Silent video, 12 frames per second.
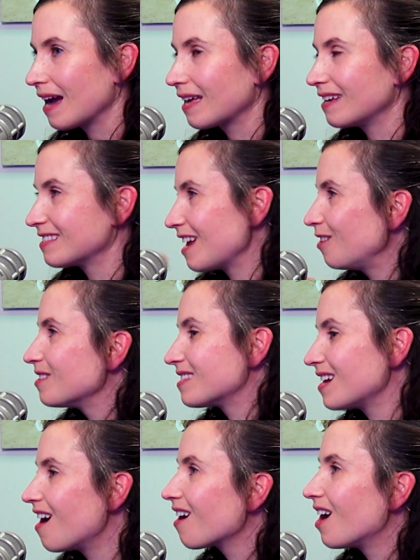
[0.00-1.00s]
his
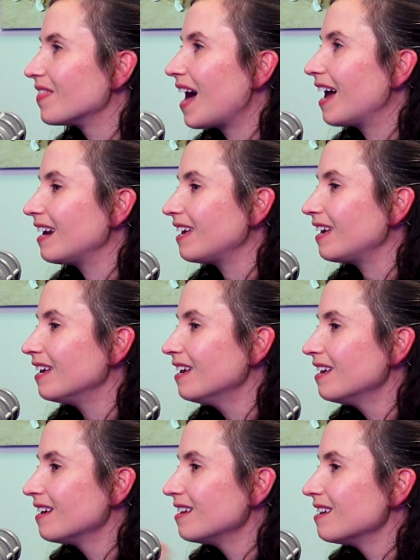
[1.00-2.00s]
tongue on that, and he
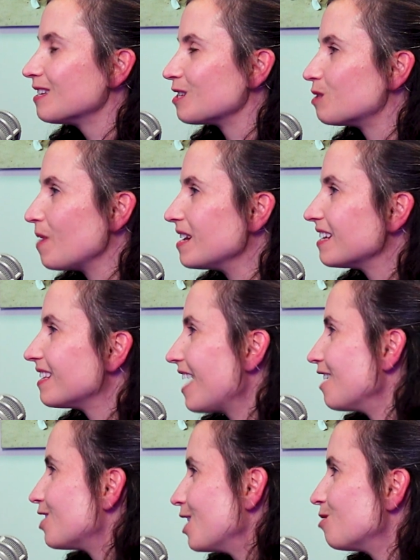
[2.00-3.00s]
suspended
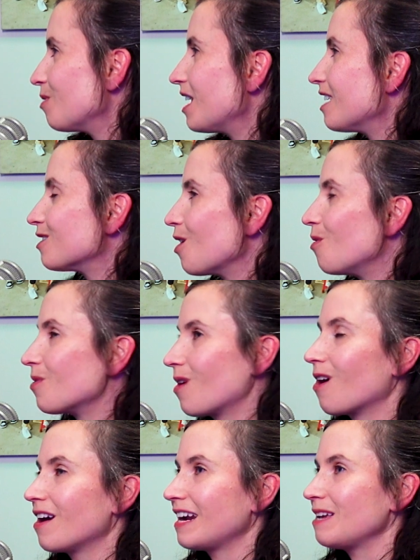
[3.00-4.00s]
that judgment in his own
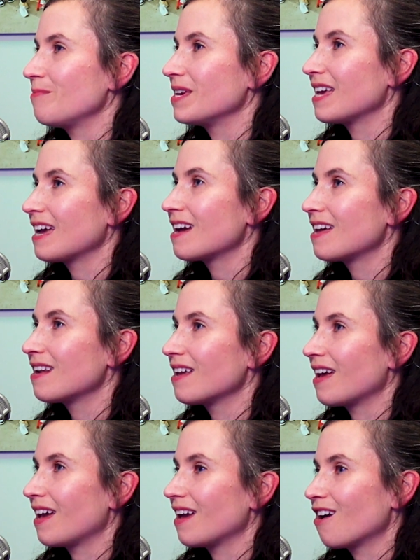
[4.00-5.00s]
heart, and he began
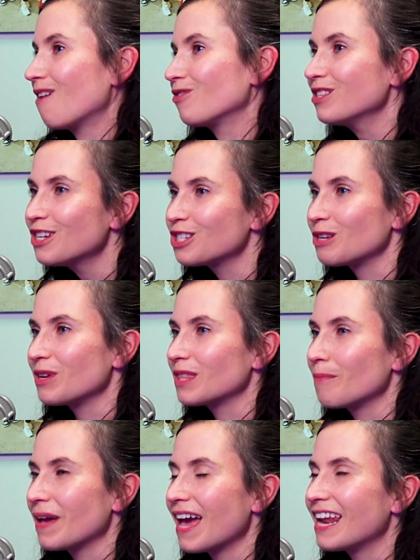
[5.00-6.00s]
a conversation with
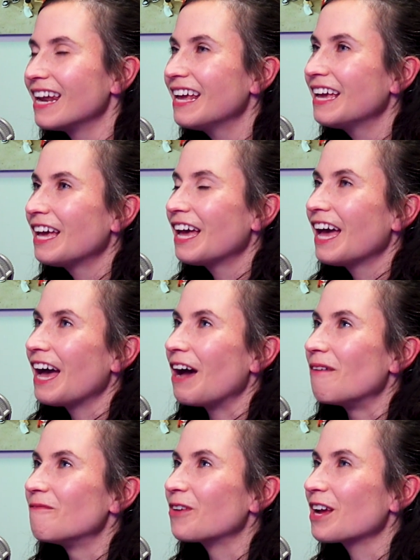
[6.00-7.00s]
the man.
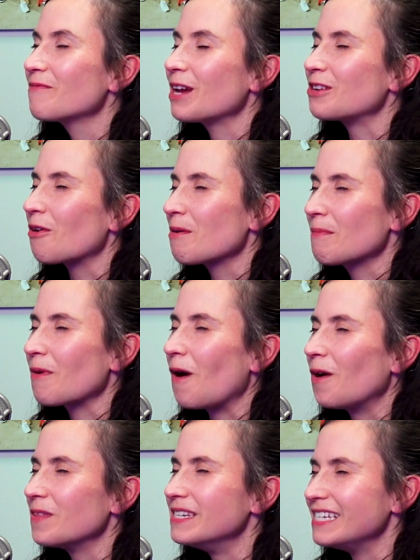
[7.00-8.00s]
And forgive me, I don't remember
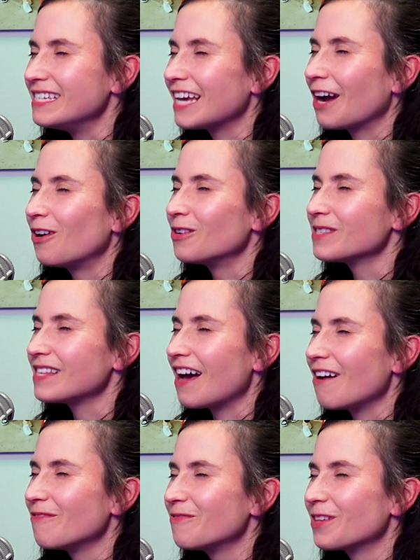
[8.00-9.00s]
all the details
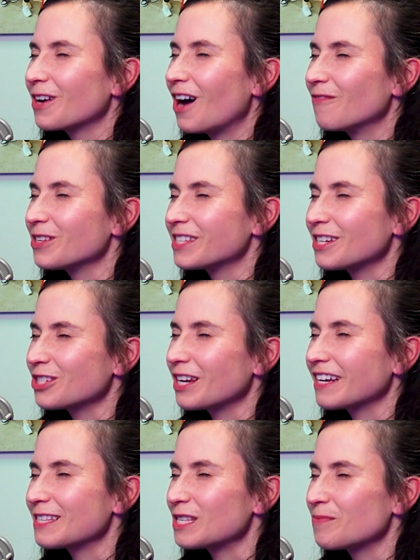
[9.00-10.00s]
of the
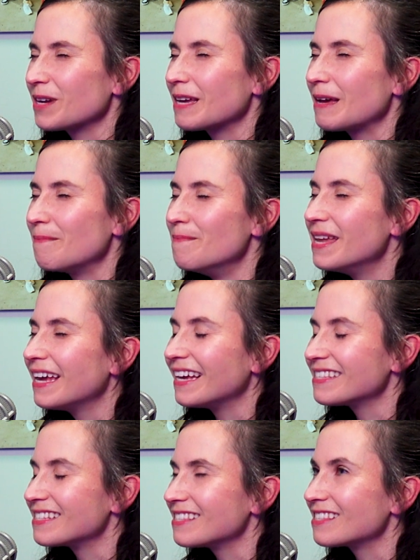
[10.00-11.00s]
conversation because it's been a
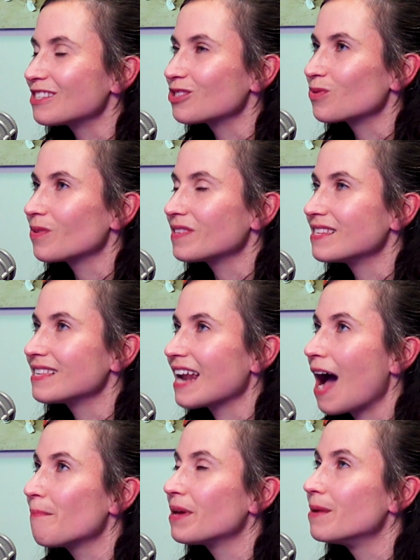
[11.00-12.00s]
minute since it
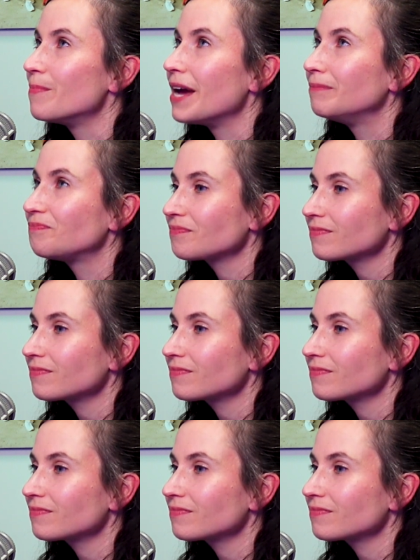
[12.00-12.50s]
happened. But